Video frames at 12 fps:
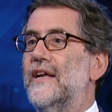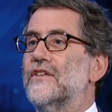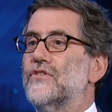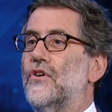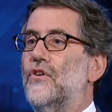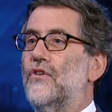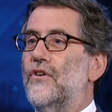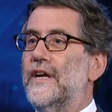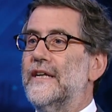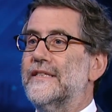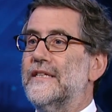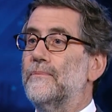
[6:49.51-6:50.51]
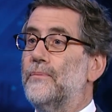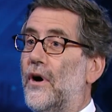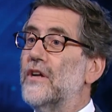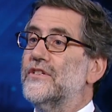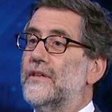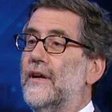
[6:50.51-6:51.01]
So it's,
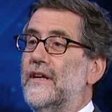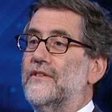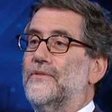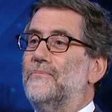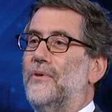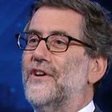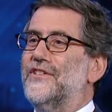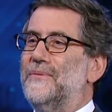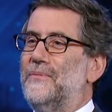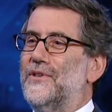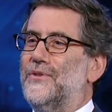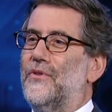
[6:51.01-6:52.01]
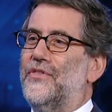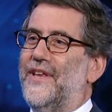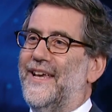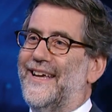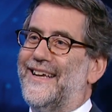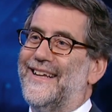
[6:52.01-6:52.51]
impossi it's impossible to
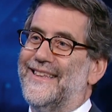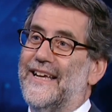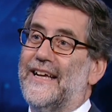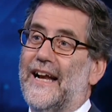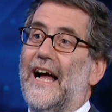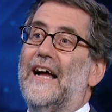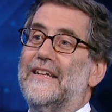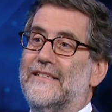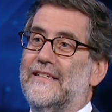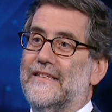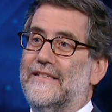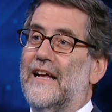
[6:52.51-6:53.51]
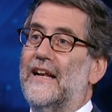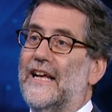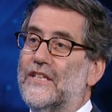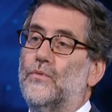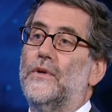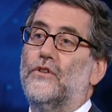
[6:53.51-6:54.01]
think the crisis
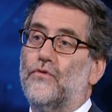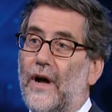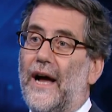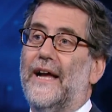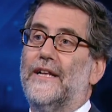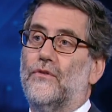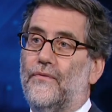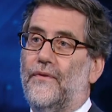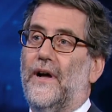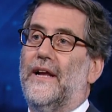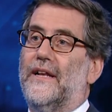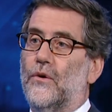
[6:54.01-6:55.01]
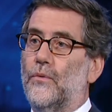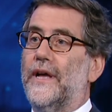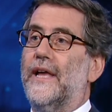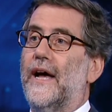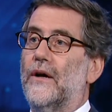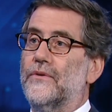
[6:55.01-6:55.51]
unless we try to find a
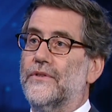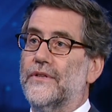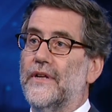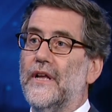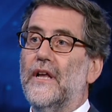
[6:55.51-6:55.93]
way out.